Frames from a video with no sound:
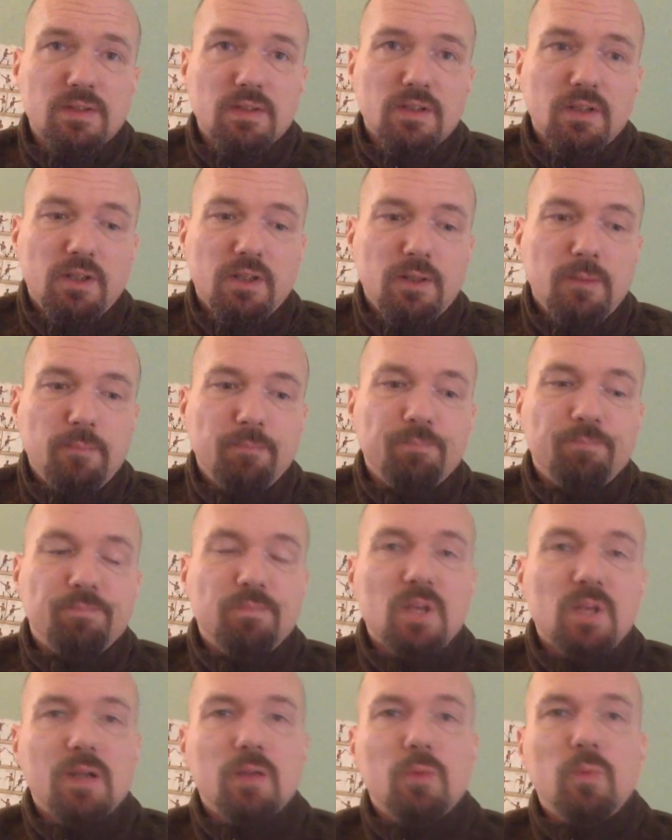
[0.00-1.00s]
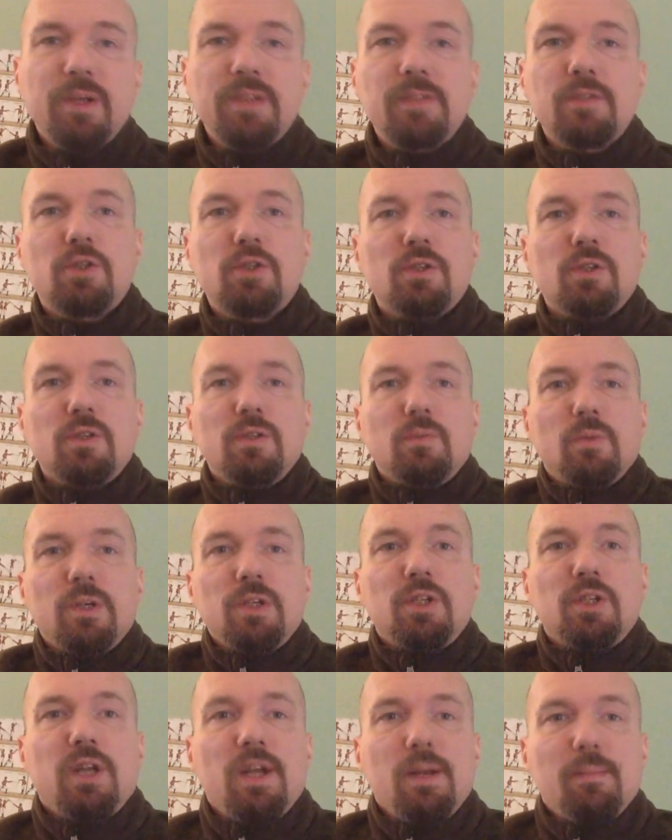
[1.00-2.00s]
a question
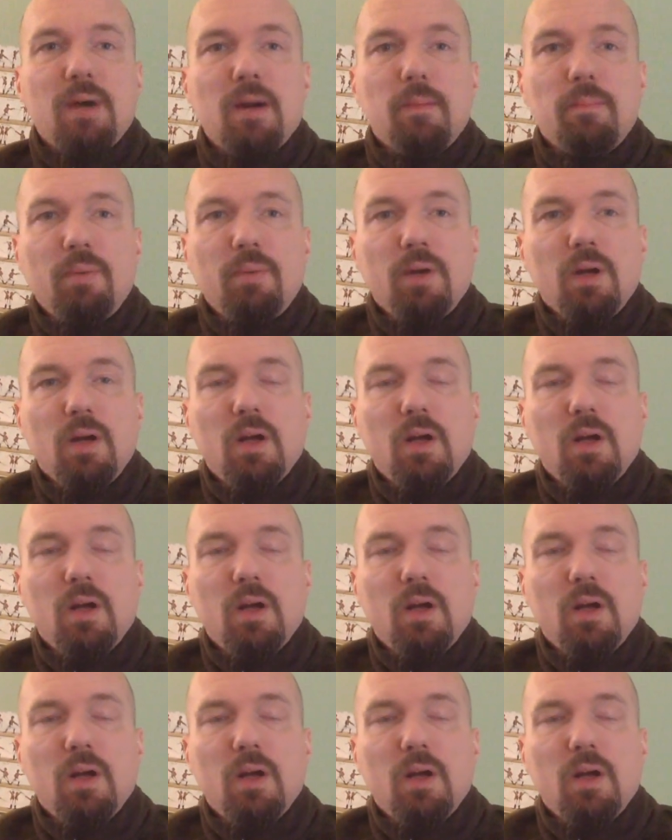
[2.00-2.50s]
which came up